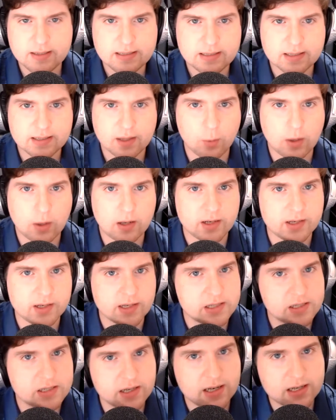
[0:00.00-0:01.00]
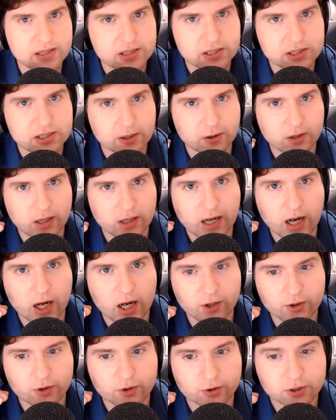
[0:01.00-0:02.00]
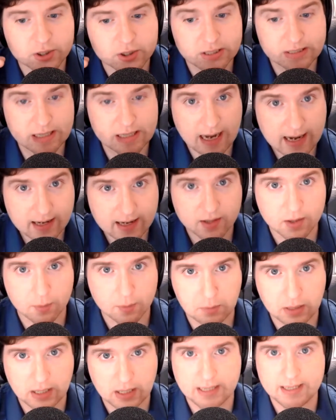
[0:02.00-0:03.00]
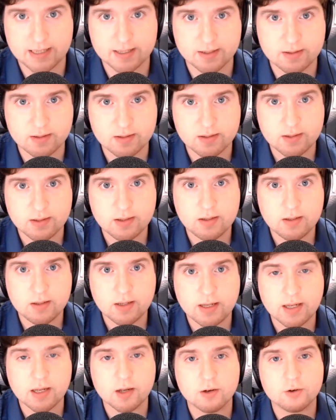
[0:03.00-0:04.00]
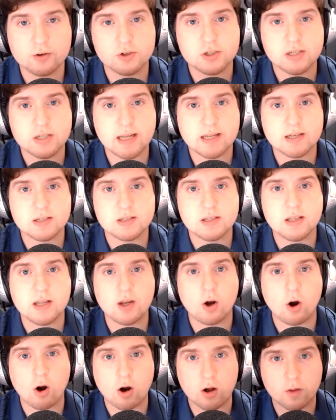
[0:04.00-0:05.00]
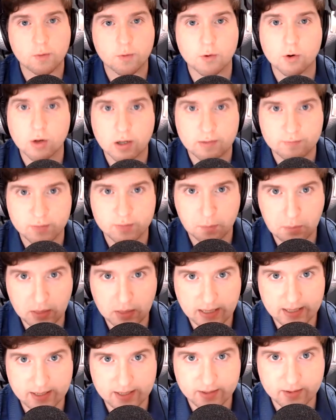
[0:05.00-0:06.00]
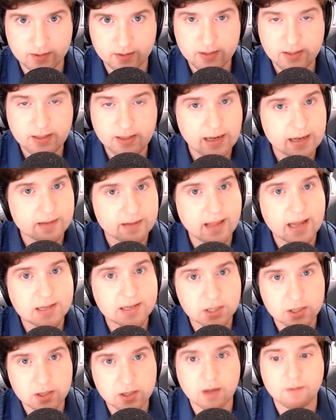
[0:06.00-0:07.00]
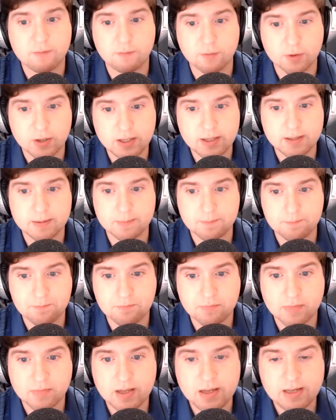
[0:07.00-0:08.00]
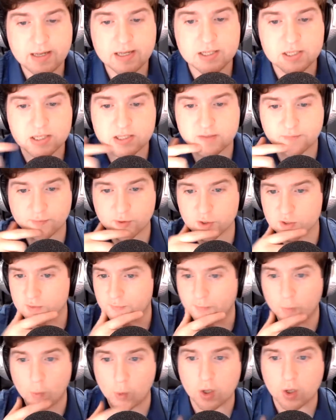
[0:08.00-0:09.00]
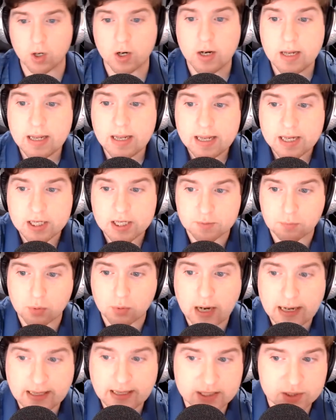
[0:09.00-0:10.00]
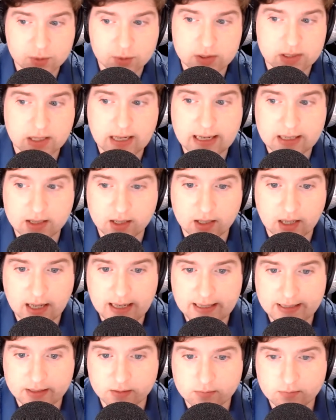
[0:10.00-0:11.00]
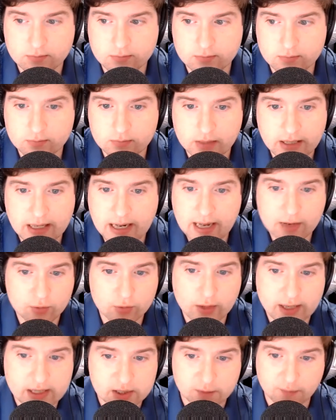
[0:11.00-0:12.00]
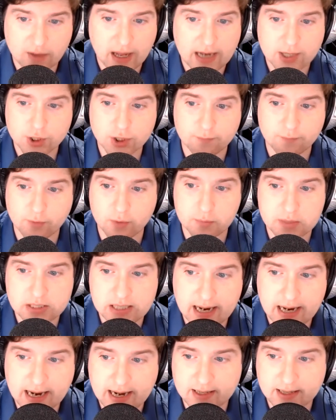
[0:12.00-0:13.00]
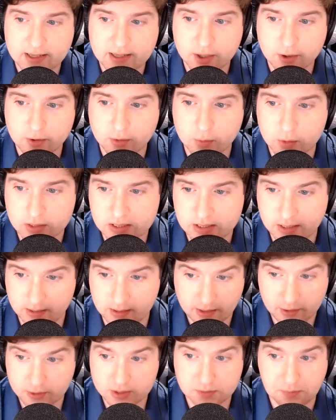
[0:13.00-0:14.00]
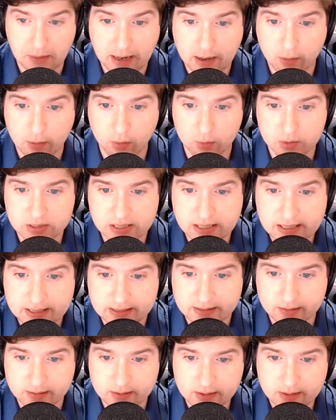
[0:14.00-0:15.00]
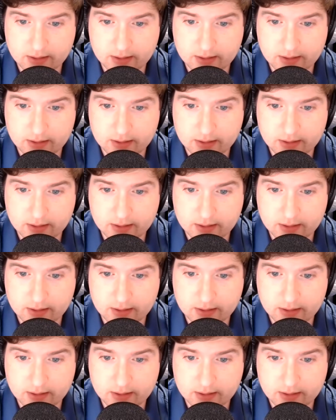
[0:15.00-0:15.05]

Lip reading: that while he doesn't necessarily understand the plan, he understands the author of the plan, and that's enough for him. He says in verse 4, his brightness was like the light. He had rays flashing from his hand, and there his power was hidden.